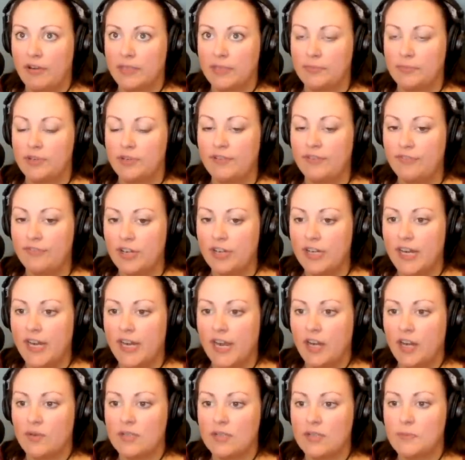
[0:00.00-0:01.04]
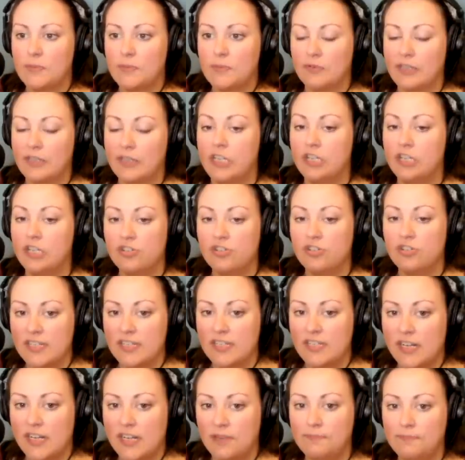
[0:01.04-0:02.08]
on the periphery and always been really
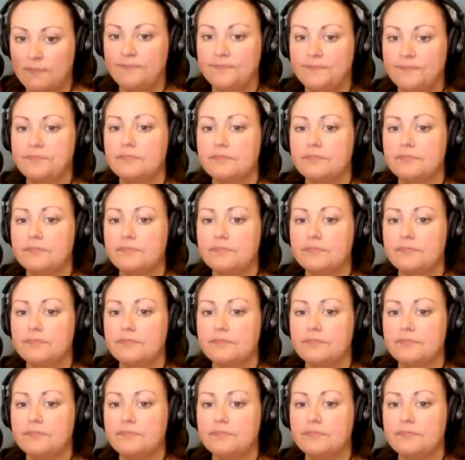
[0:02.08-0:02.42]
interested in.